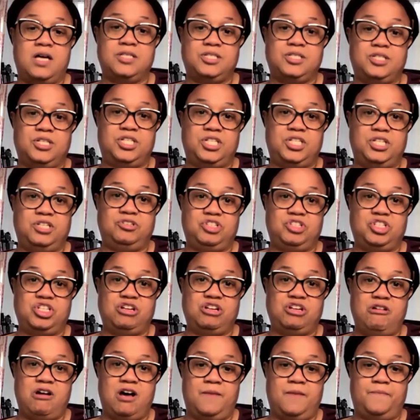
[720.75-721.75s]

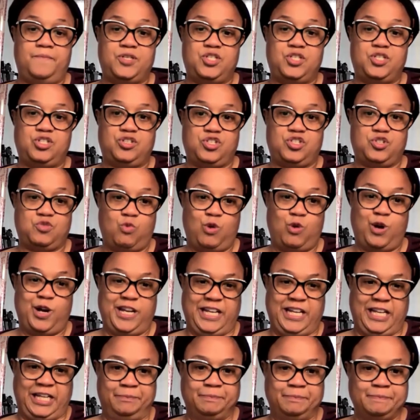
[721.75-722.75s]
constitution up to
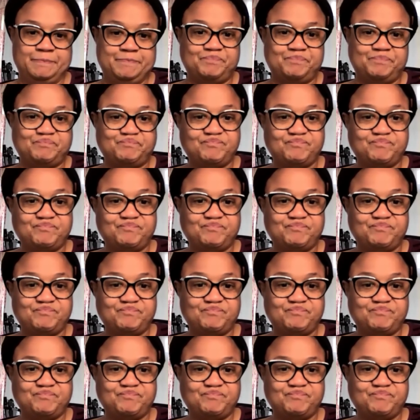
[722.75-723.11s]
20.